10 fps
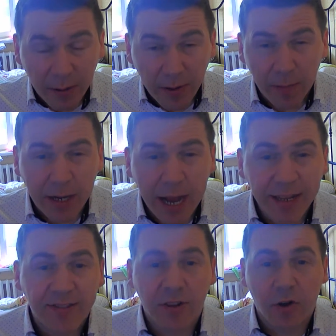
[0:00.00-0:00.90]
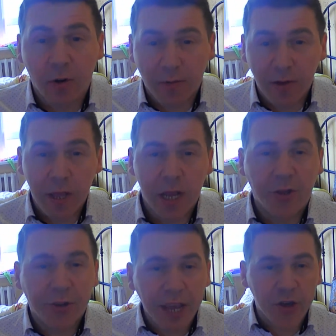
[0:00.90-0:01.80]
kinds of
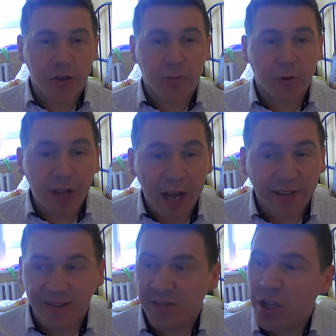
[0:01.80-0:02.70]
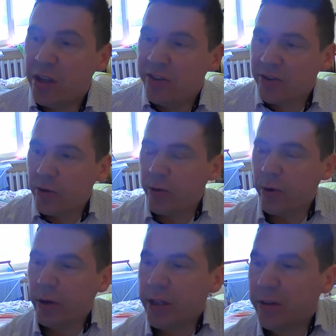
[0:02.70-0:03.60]
educational products. So
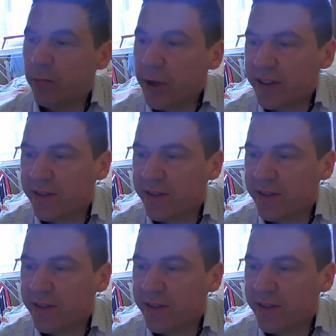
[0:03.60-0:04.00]
what is